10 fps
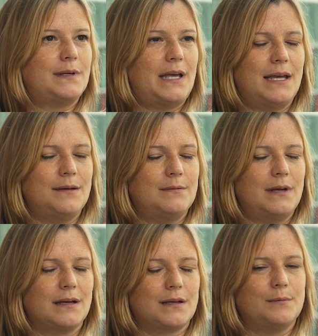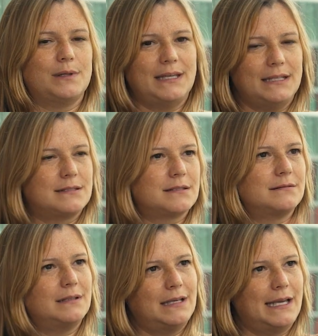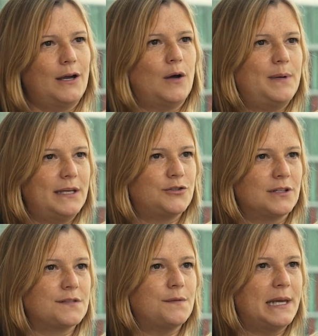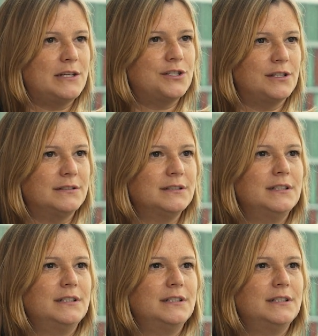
a complete ERP transformation